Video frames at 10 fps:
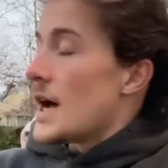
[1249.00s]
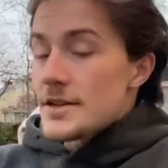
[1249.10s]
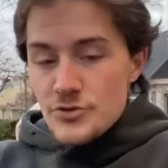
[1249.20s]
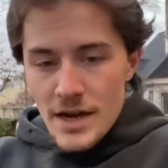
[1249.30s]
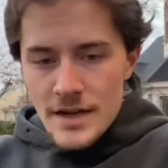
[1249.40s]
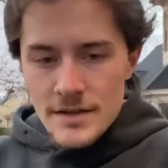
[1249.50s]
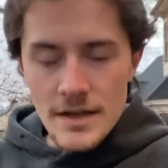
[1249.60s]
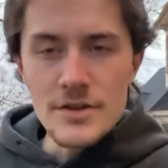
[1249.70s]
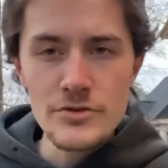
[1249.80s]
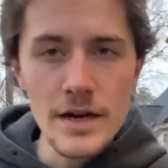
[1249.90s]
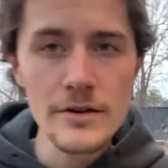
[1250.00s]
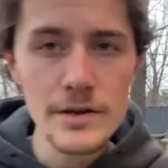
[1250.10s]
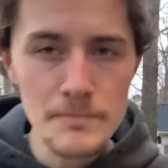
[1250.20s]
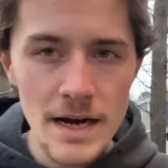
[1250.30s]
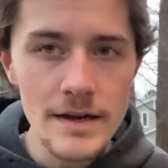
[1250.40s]
I try to
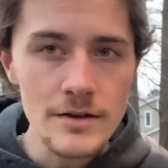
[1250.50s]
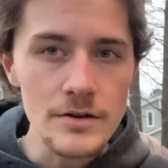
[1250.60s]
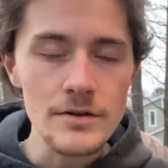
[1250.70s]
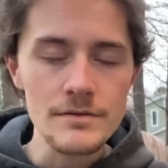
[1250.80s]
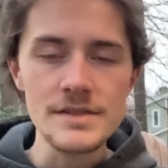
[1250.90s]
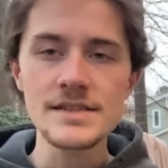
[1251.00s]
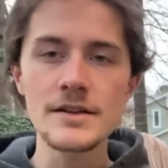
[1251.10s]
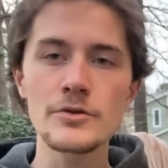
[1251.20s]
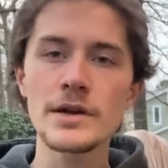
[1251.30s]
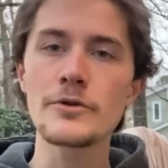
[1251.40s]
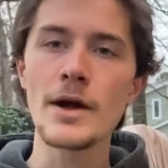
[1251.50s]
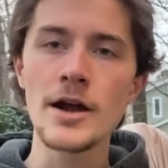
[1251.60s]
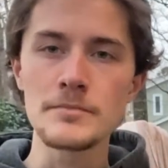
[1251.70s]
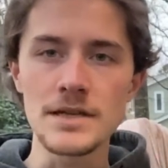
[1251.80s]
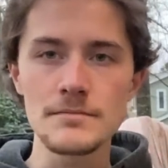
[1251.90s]
admire the scenery
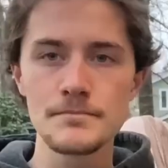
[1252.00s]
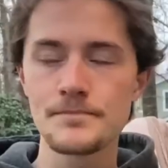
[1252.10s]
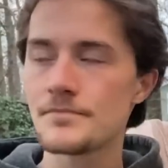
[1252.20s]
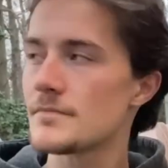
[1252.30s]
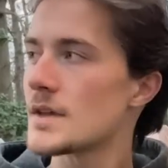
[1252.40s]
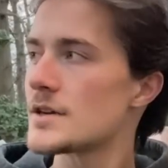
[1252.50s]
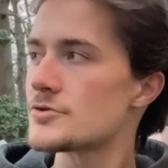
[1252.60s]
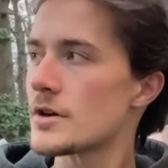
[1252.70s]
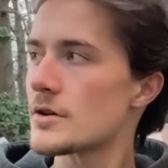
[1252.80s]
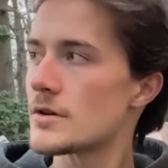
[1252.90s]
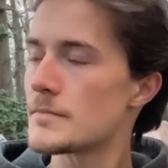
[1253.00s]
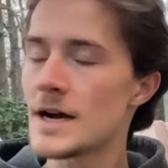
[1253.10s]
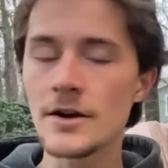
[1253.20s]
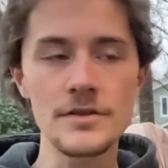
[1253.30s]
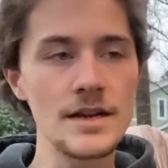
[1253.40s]
around me. I try to
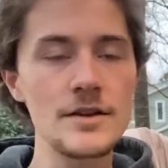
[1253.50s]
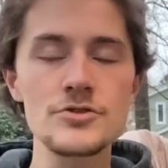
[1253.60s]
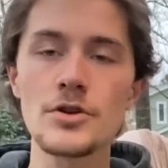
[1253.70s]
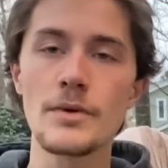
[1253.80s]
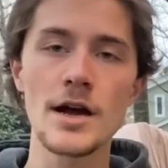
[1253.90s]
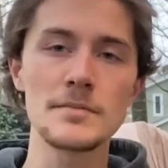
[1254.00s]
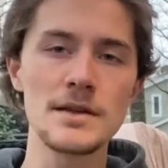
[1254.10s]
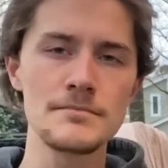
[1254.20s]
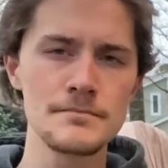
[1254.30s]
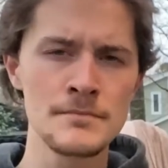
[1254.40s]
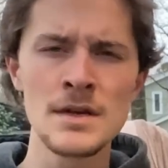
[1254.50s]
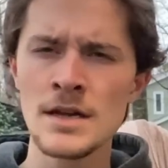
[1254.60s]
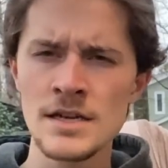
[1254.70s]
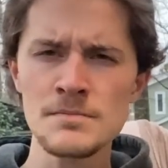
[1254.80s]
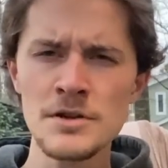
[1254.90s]
admire the nature around me
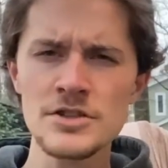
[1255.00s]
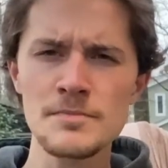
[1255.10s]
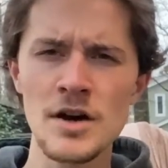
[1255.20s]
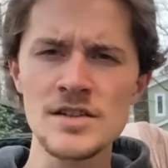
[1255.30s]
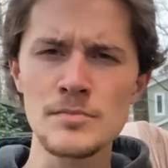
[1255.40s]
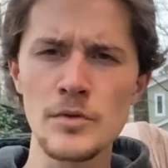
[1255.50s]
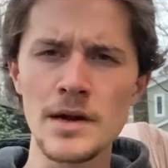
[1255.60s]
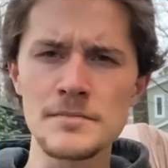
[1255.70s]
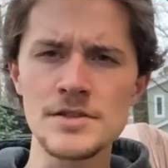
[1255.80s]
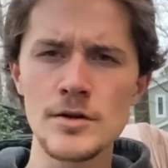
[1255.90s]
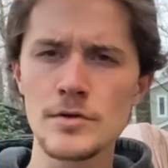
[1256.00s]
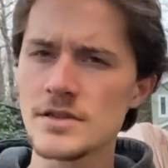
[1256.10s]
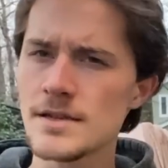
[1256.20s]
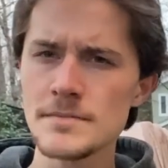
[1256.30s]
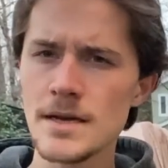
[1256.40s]
as much as possible when I'm sober,
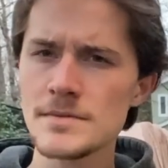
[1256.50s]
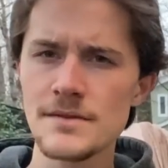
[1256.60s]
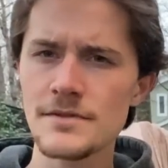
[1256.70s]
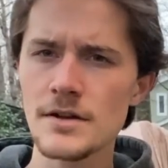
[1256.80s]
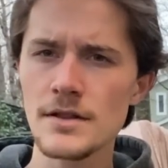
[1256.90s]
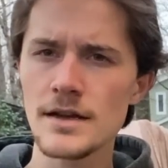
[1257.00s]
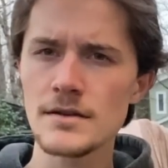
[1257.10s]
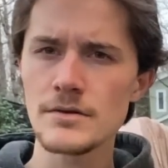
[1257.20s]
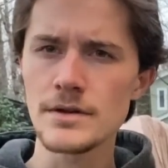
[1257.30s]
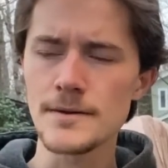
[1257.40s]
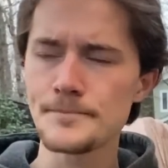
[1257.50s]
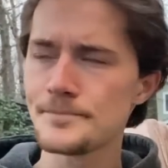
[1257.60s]
and sometimes I'm feeling like doing it.